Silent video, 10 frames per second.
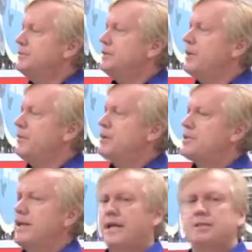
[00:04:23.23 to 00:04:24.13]
see a raise
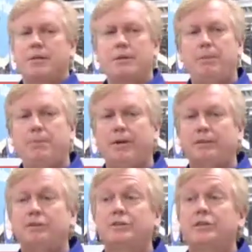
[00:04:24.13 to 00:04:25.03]
of hands. How many people
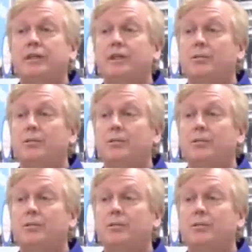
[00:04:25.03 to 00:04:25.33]
actually seen that